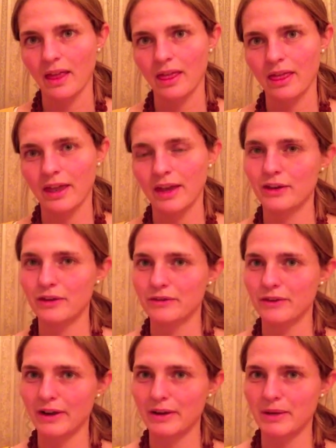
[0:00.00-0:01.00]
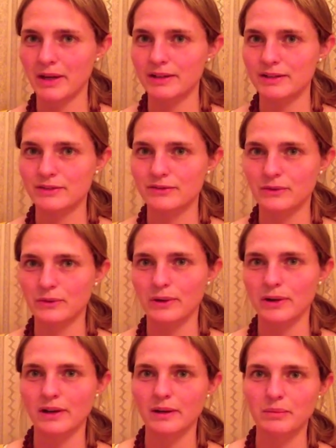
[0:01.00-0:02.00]
Thank you very much
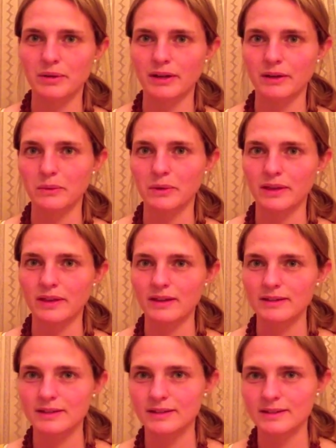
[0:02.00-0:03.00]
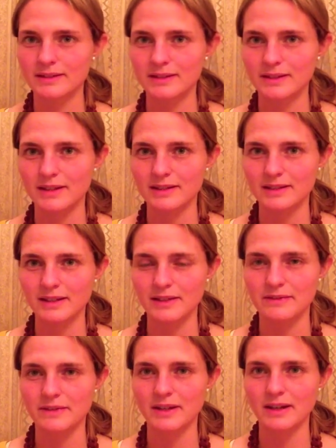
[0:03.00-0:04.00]
for being with us this
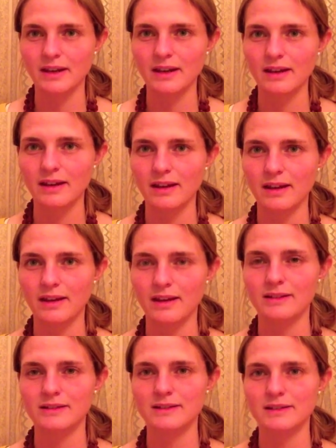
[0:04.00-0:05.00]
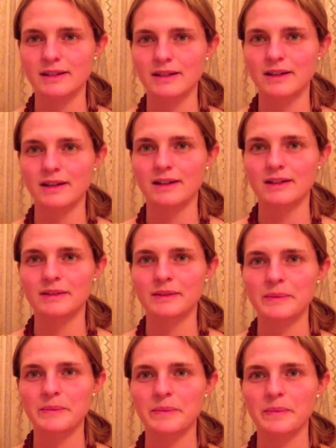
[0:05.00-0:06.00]
evening, and I
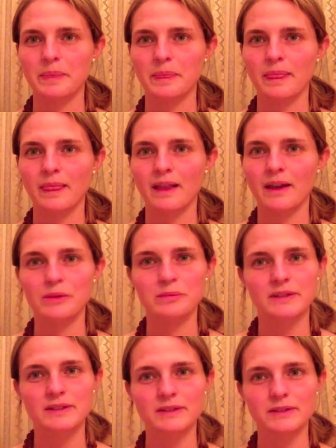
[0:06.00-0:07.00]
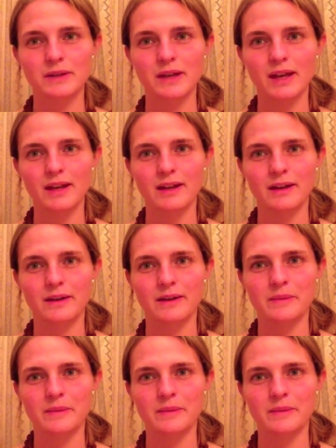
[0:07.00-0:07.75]
hope to see you again.